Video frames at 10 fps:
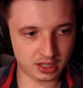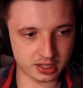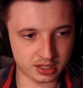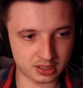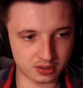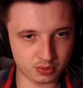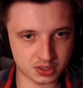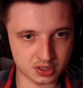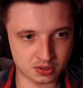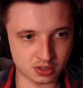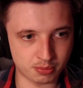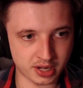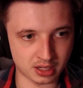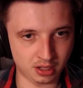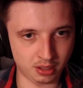I only wanted to go back
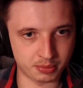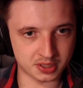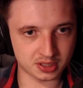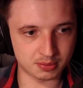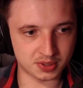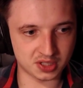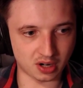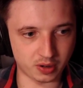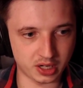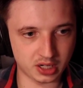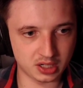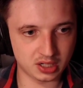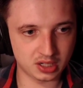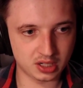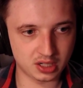a little bit. I'm sorry.
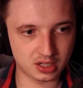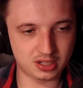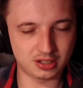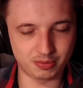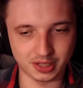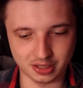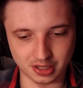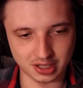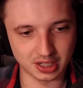Oh my god.